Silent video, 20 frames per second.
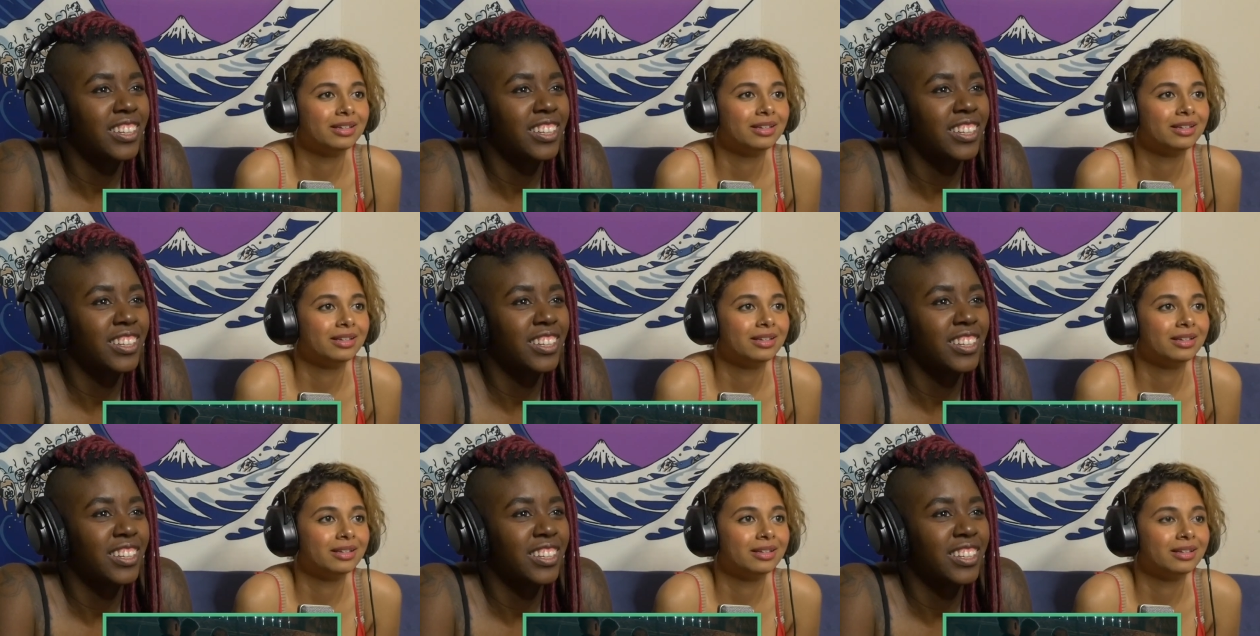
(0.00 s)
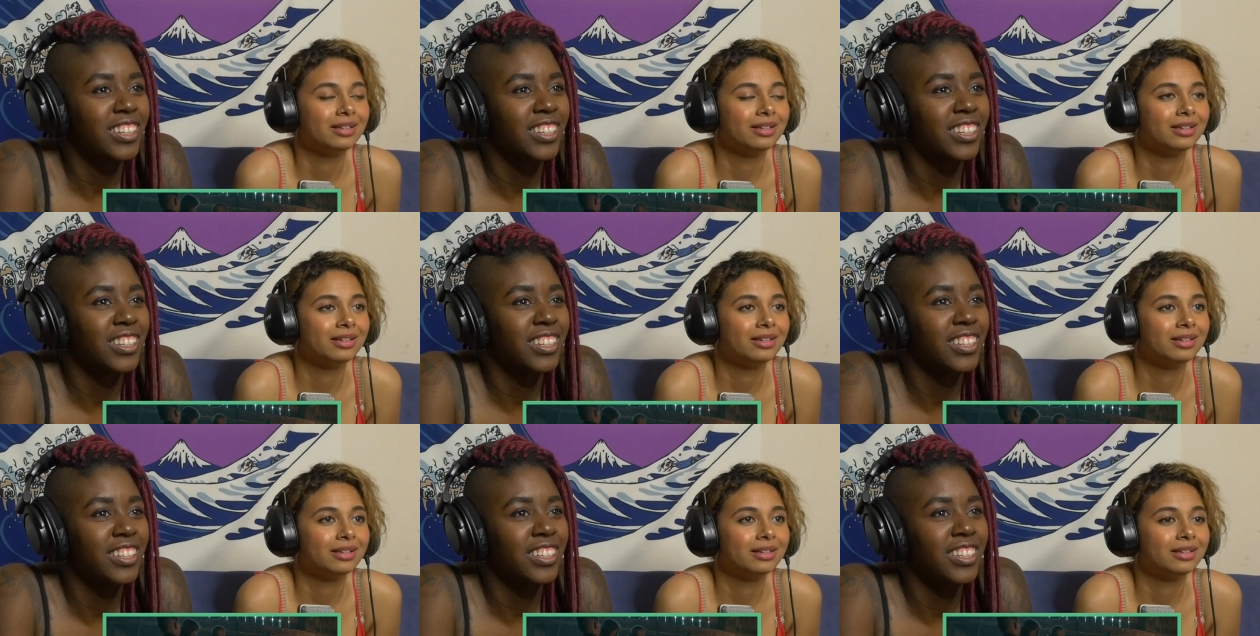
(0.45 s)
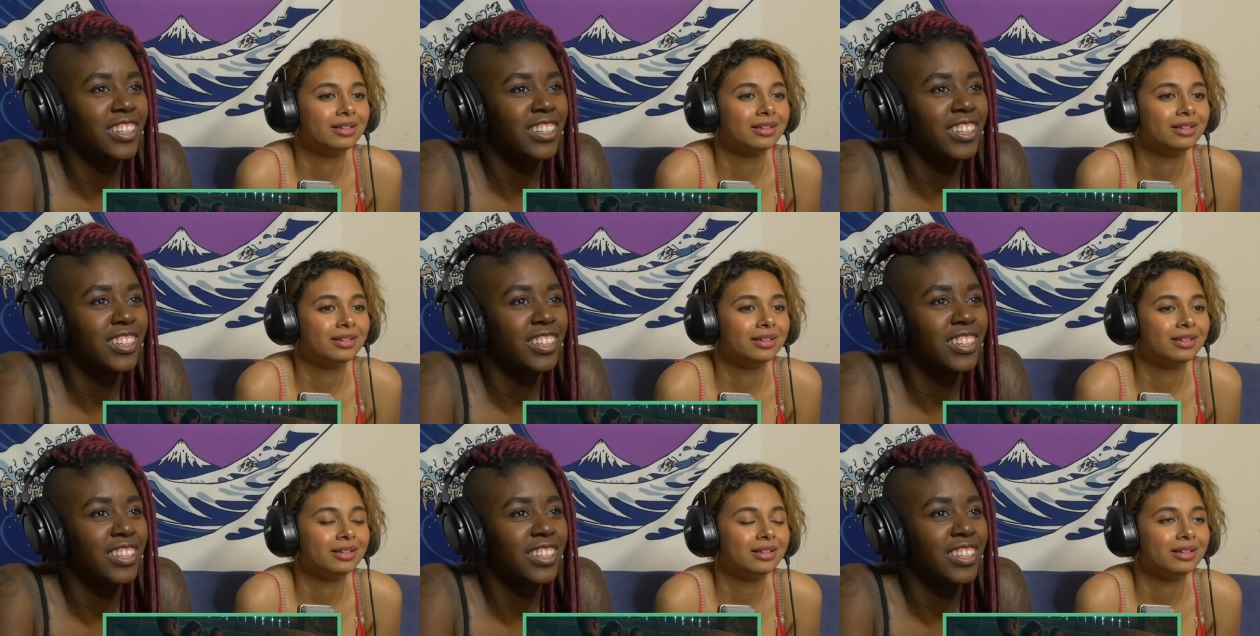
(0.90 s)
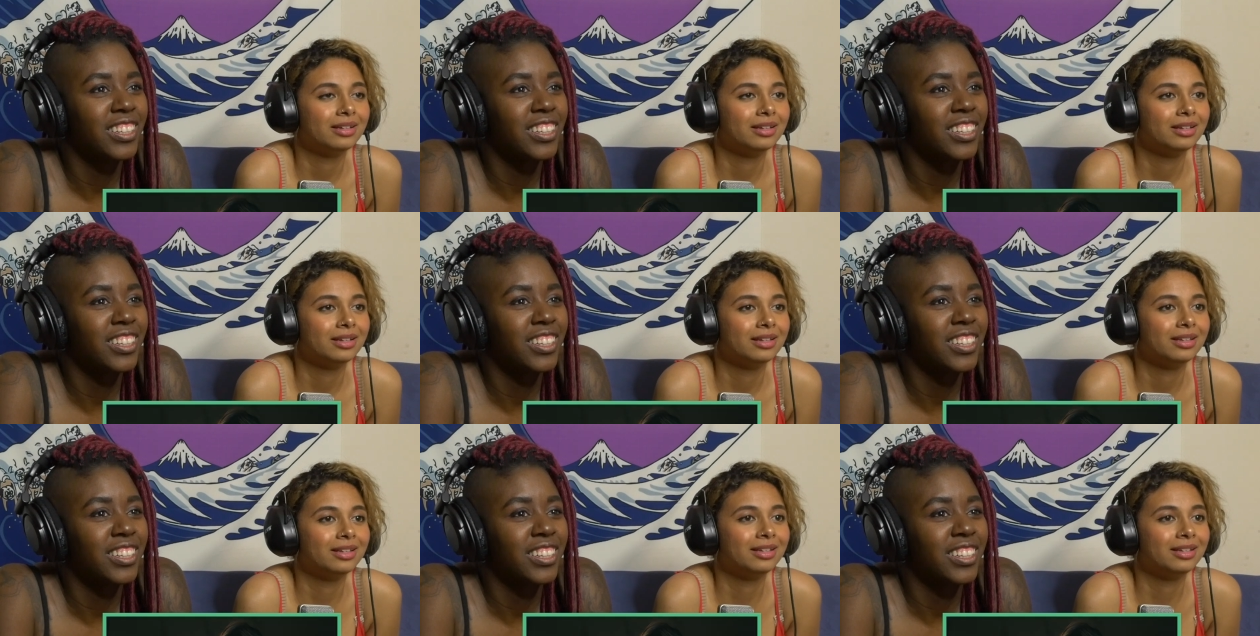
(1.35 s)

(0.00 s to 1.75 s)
(no one is talking)